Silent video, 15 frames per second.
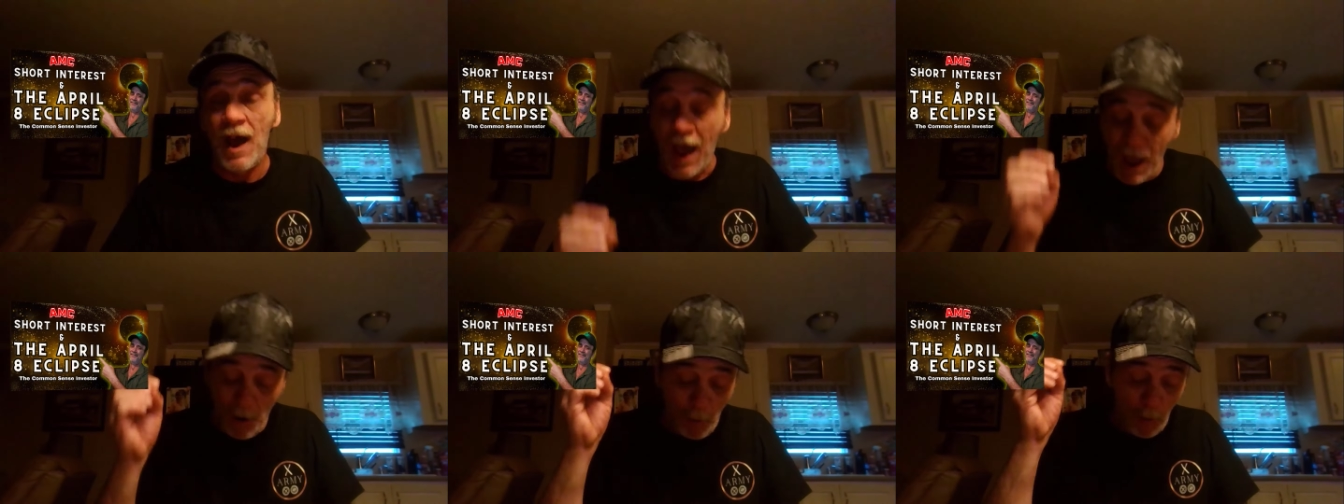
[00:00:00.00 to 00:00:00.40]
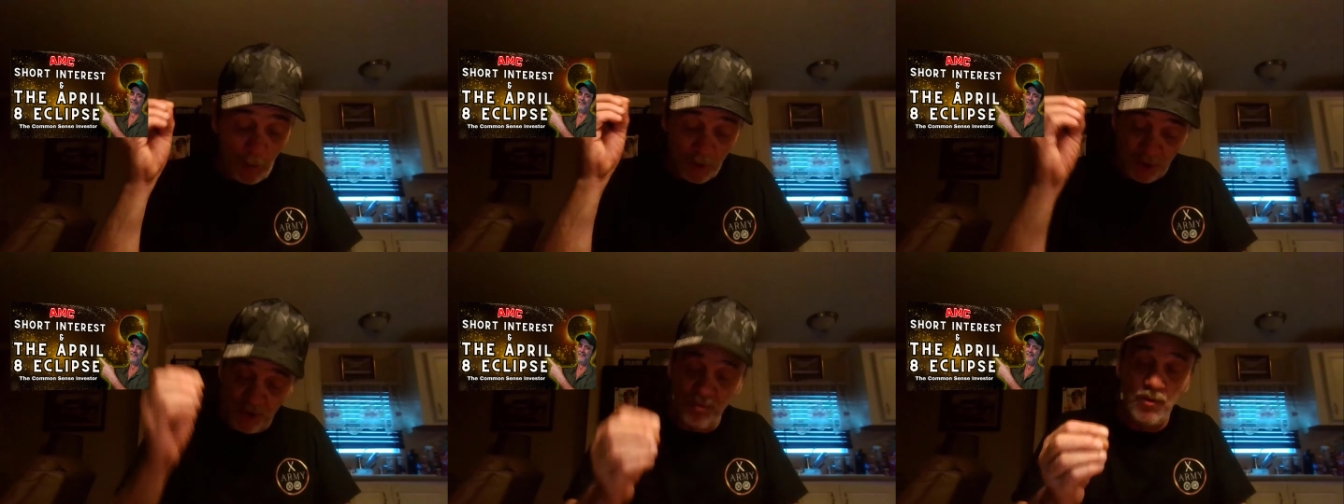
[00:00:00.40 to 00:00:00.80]
I
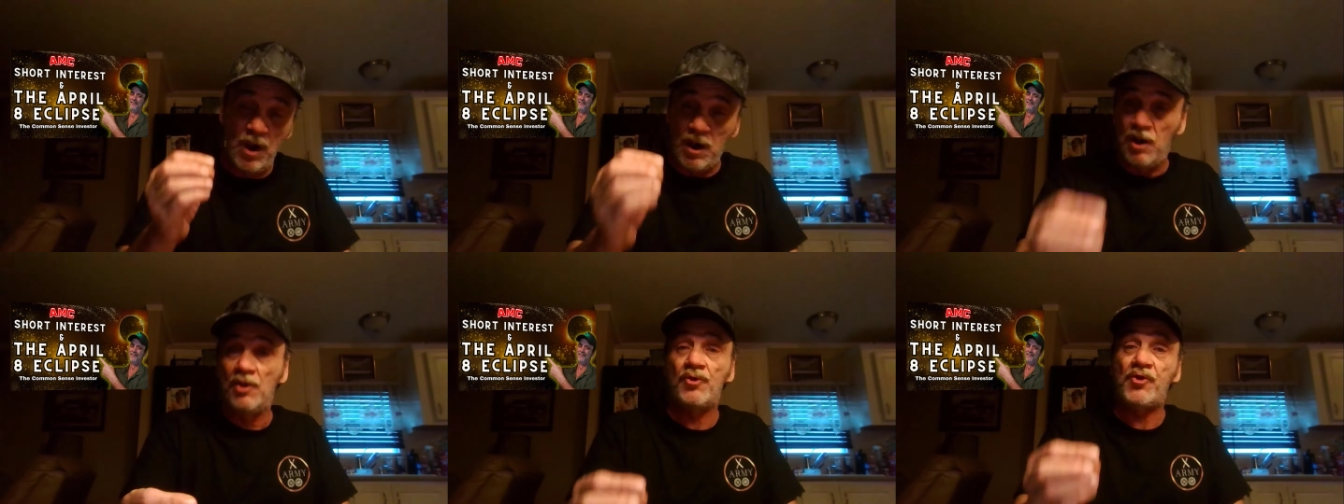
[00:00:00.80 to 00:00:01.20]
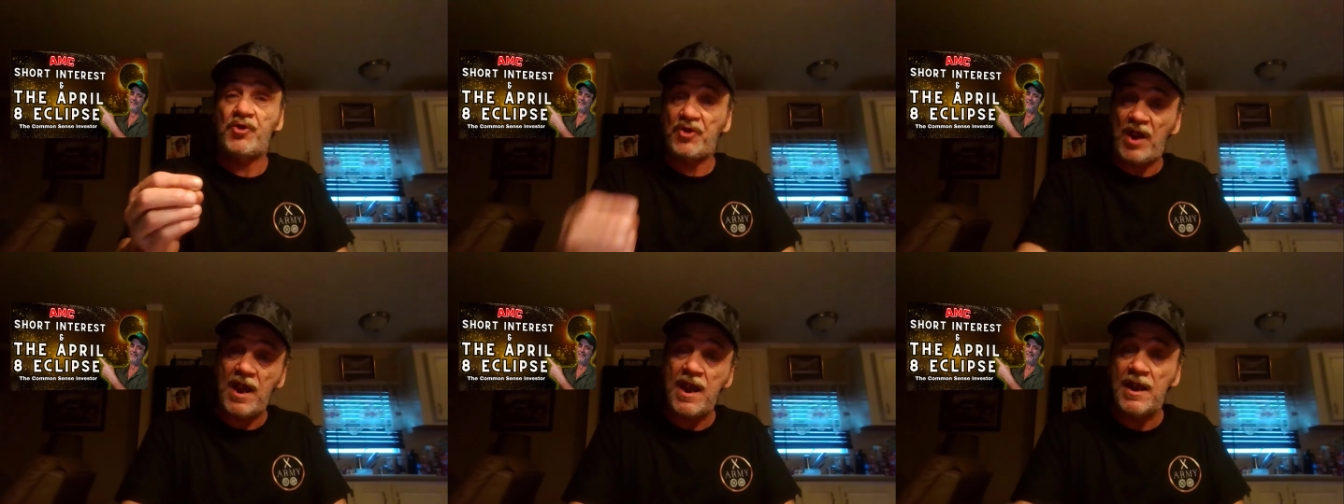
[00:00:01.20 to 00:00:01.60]
want you to
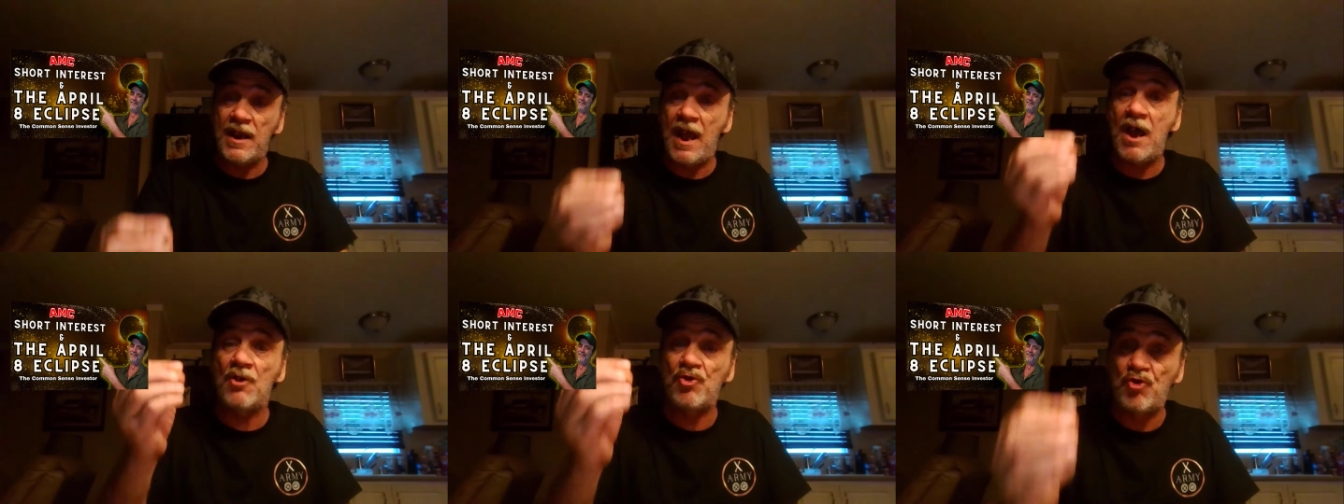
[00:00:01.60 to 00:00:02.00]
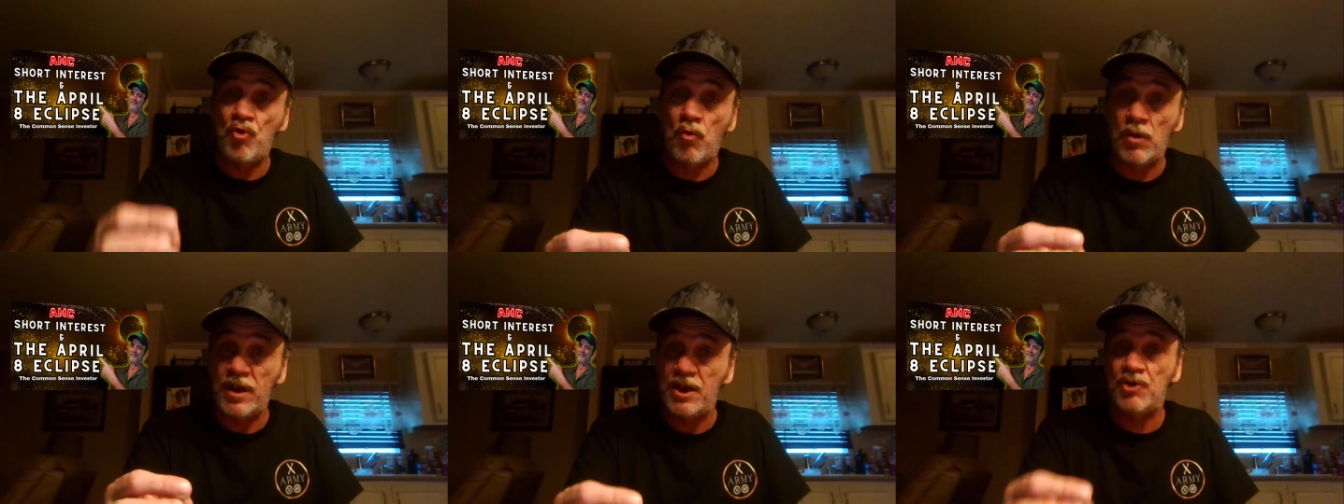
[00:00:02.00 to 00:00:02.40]
understand how
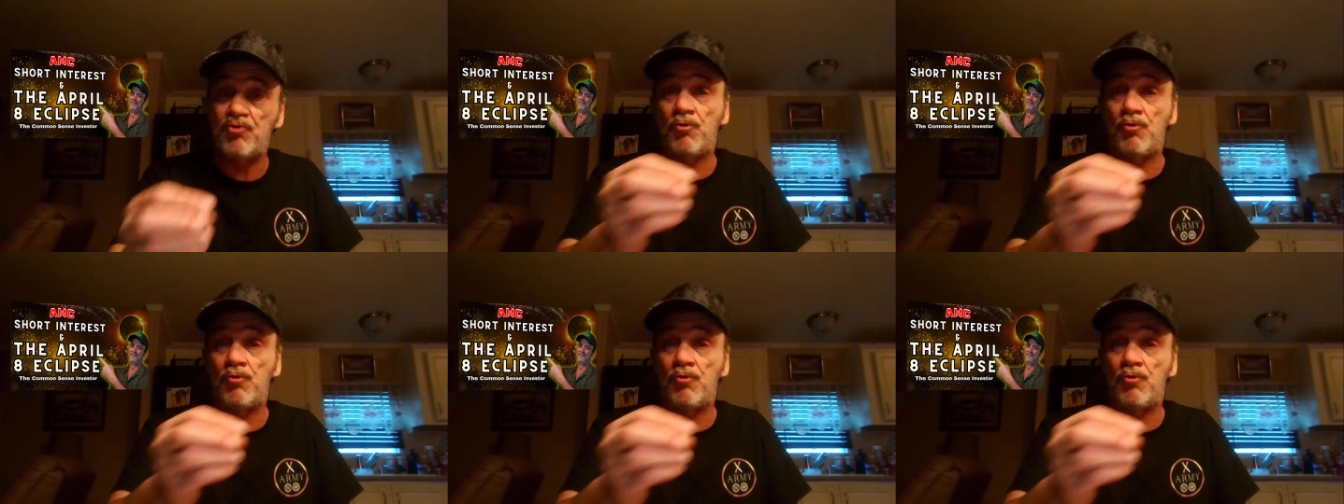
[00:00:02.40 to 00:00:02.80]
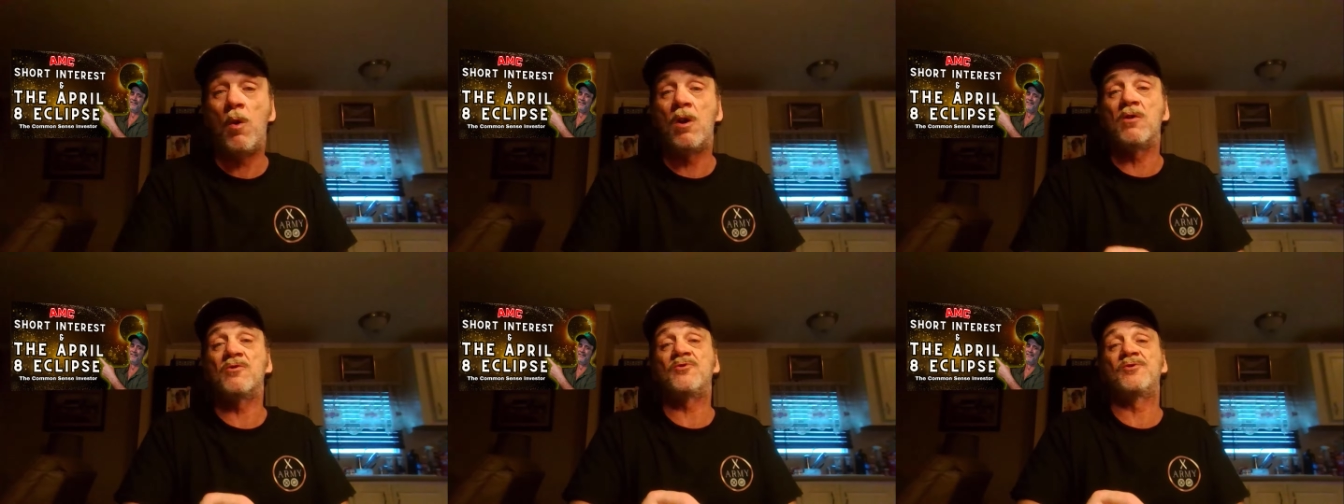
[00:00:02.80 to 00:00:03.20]
short interest
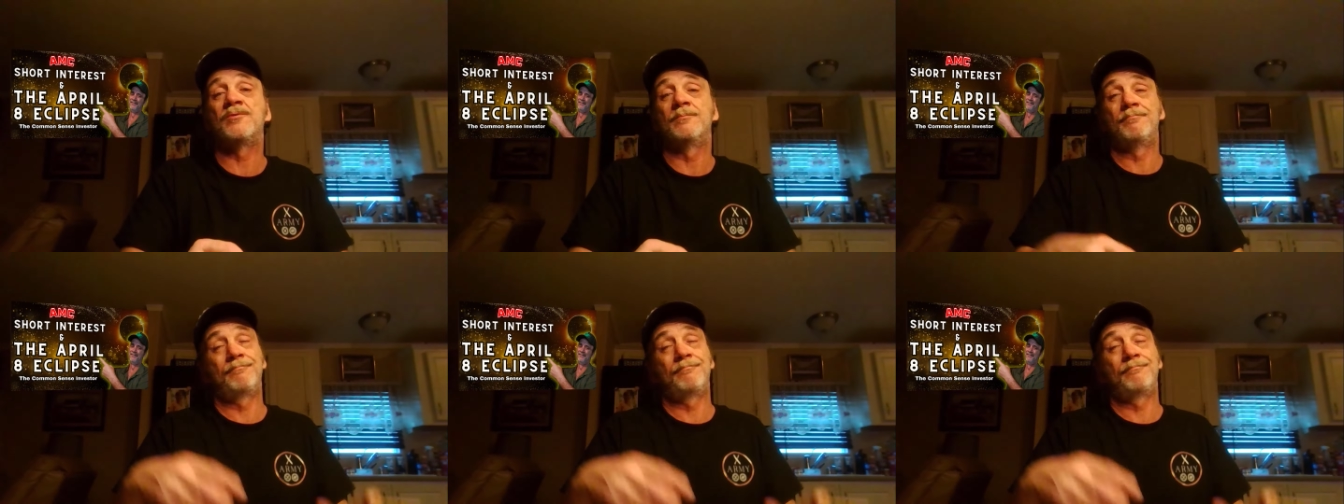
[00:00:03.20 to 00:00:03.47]
works